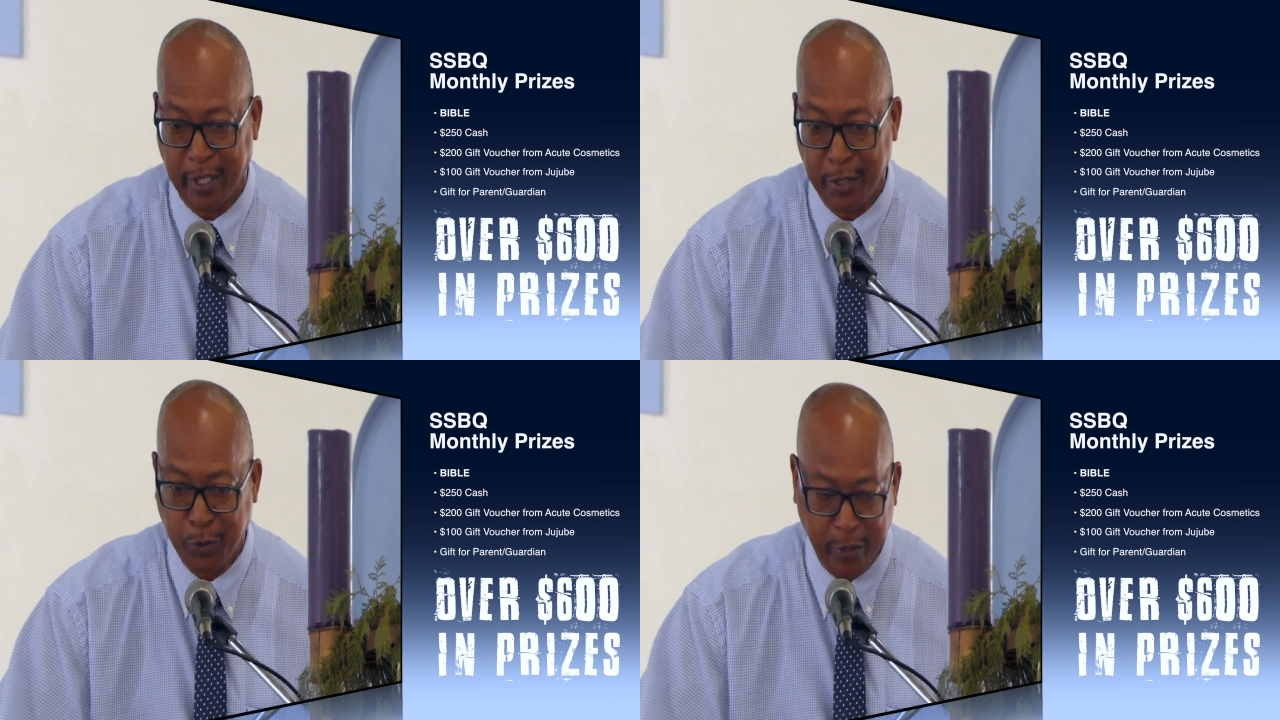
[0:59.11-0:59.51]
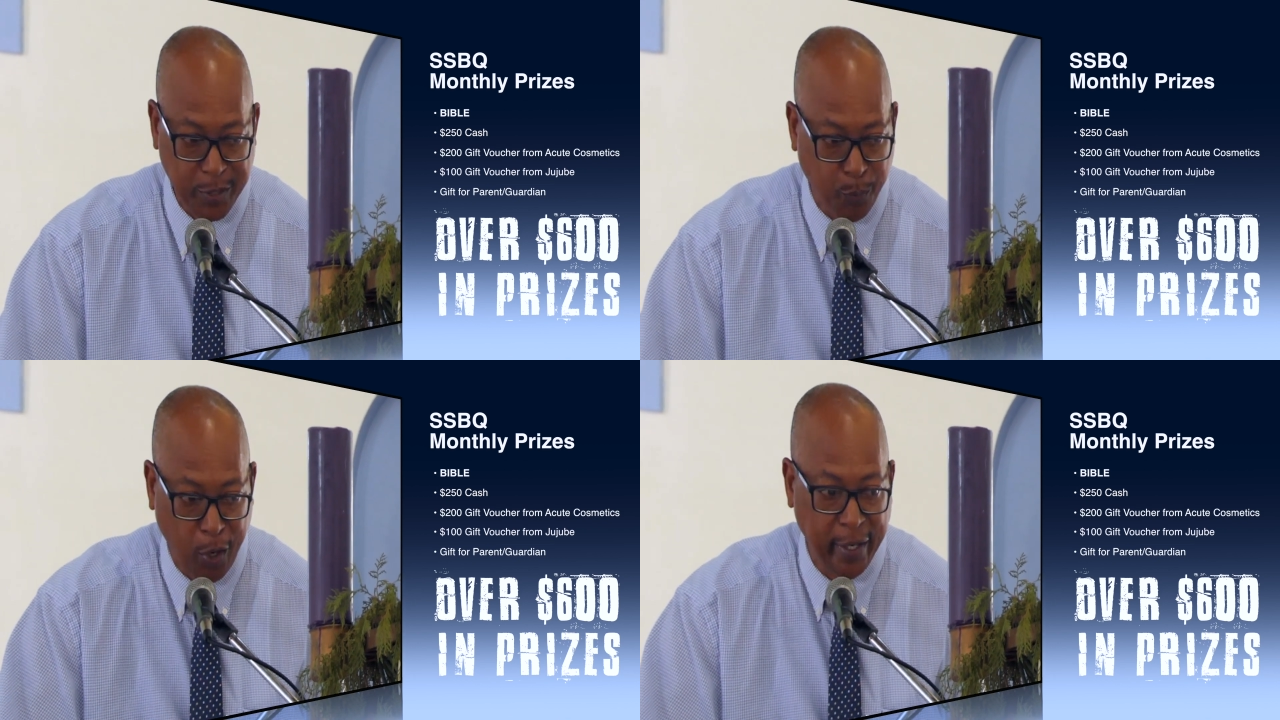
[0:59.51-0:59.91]
And so
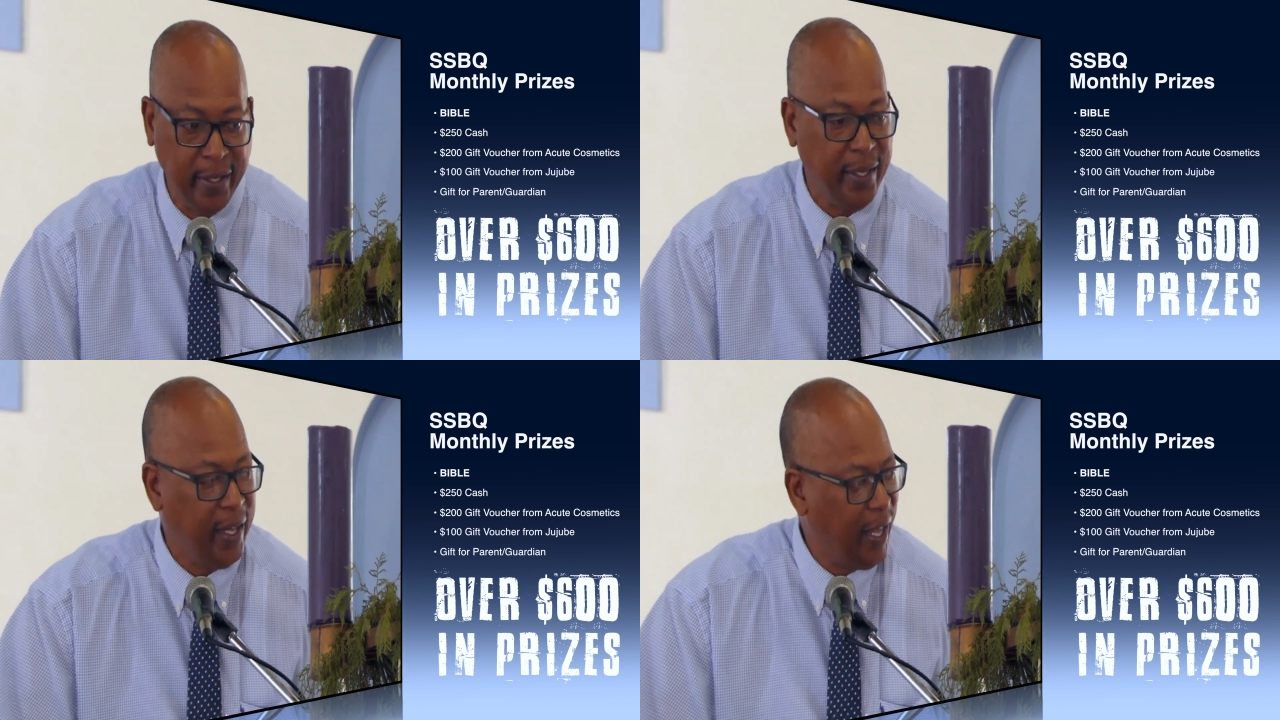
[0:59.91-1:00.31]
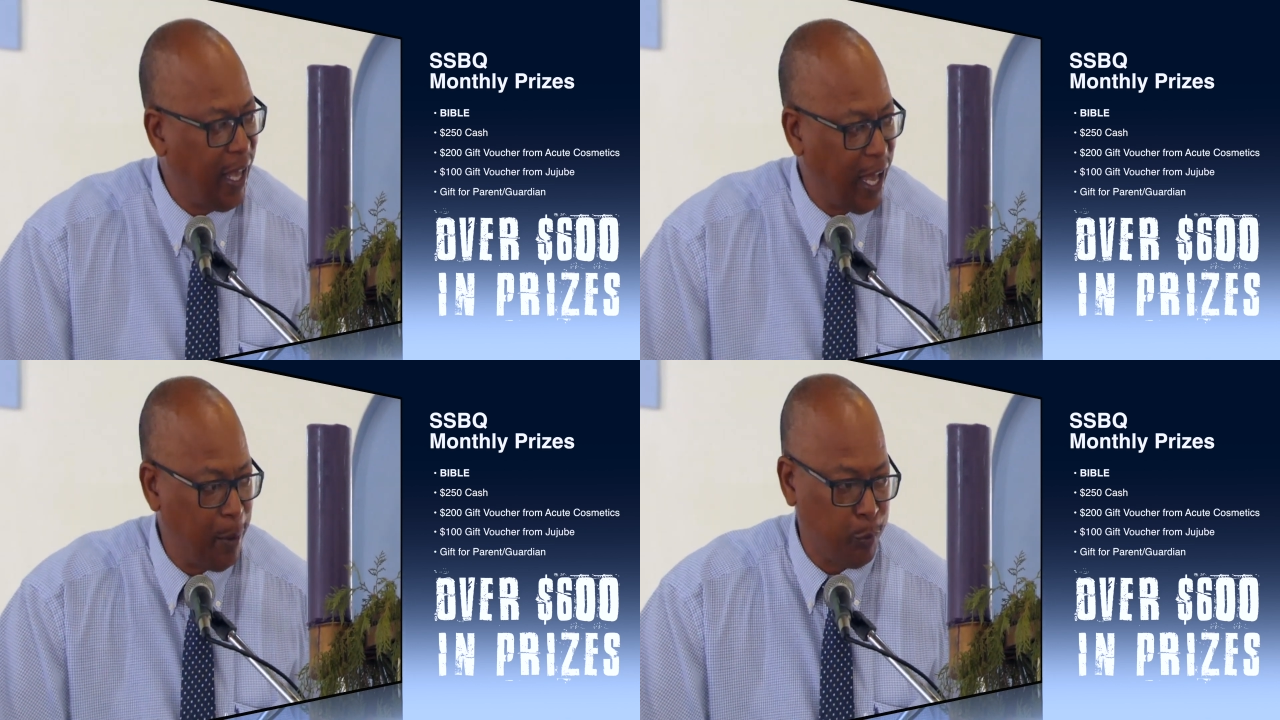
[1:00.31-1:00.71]
this morning,
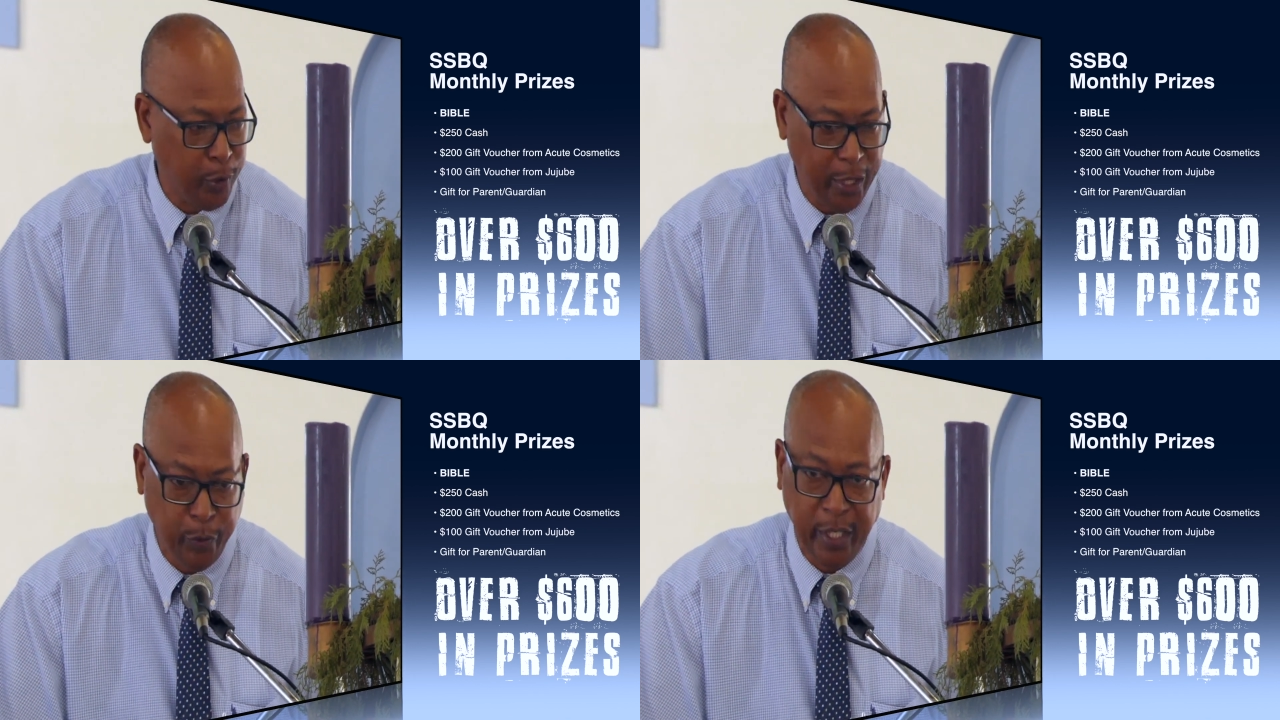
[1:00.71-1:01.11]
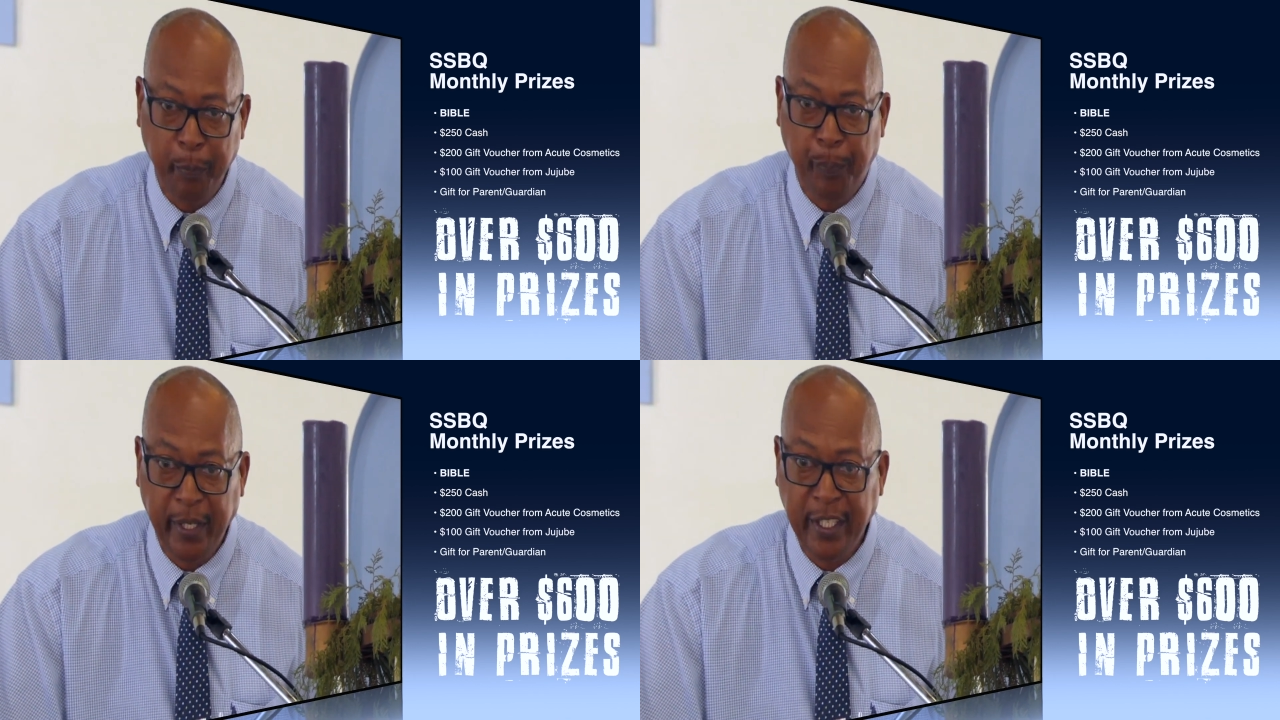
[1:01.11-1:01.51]
I'm really,
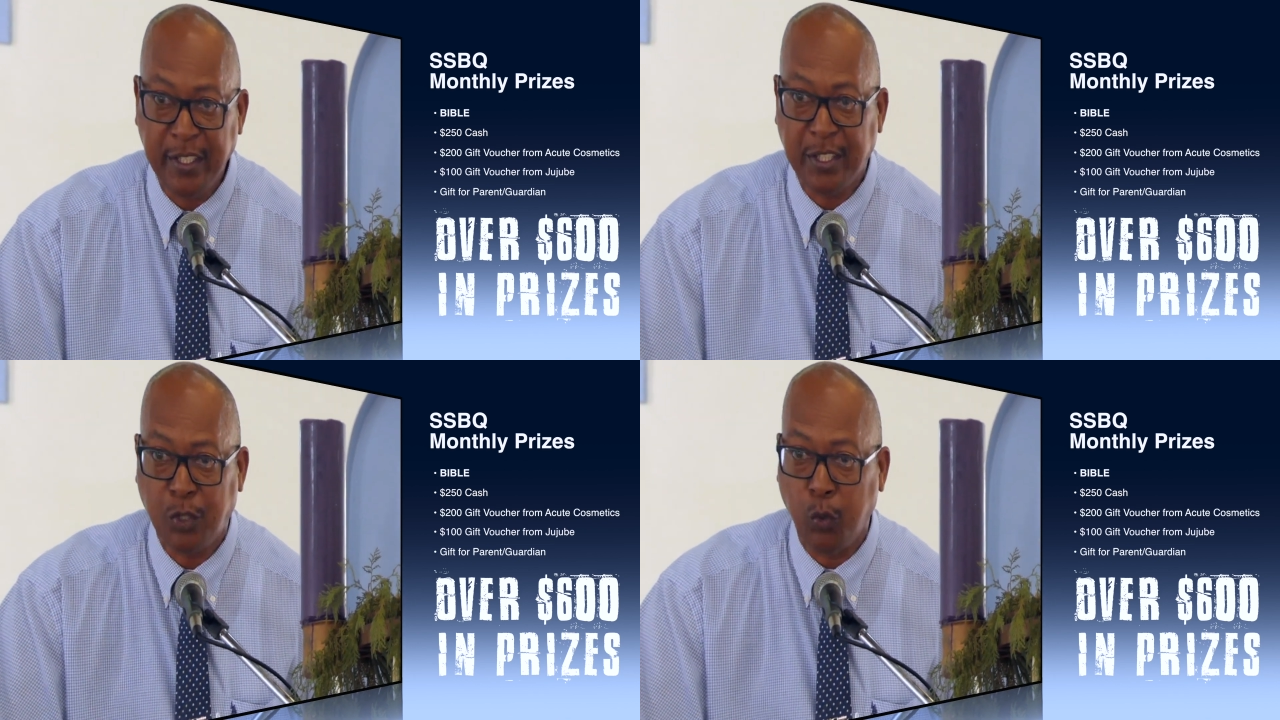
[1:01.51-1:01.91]
really pleased